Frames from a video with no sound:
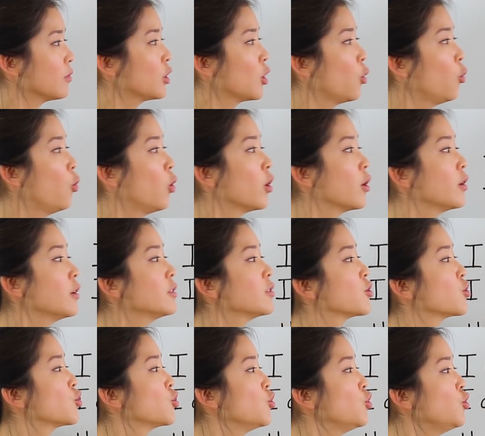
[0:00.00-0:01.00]
The word
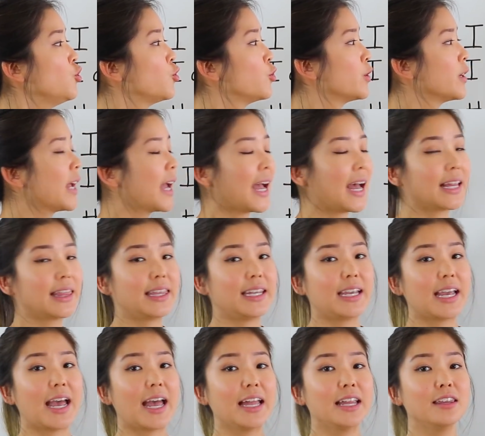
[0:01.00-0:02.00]
soon at
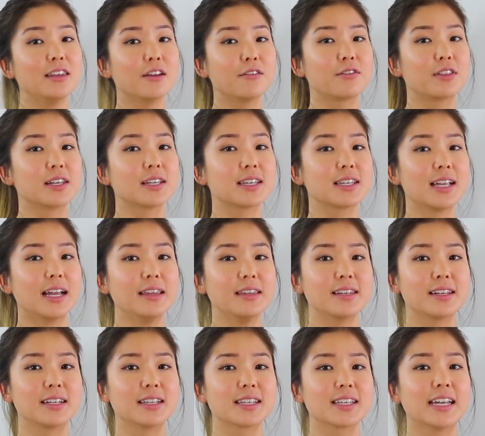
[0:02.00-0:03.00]
the end of this
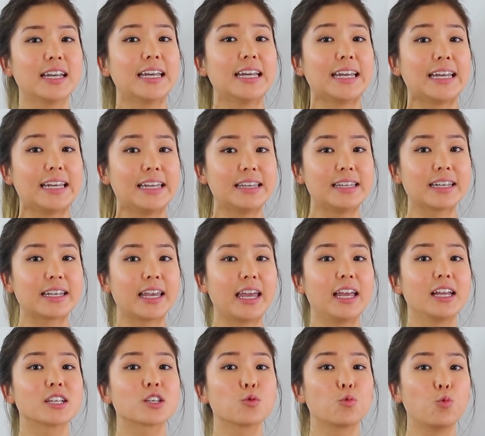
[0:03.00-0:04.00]
sentence
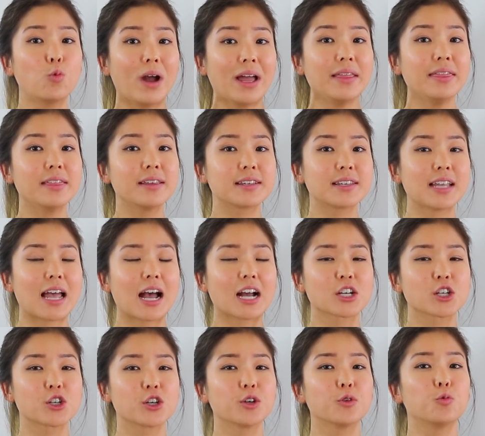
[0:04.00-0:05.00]
indicates when this
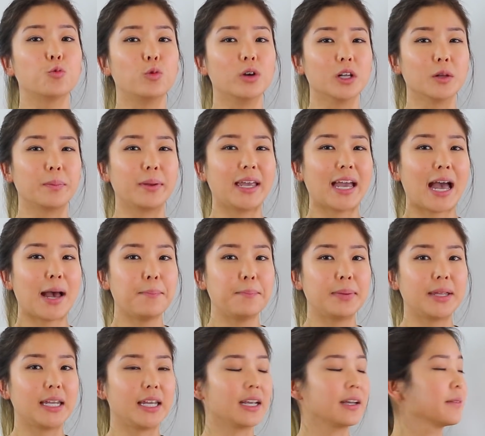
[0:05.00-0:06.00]
action will be
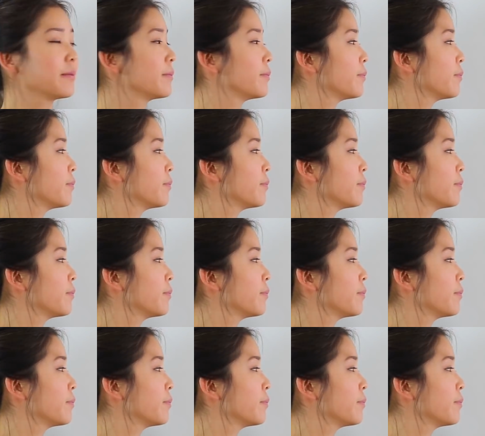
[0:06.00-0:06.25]
happening.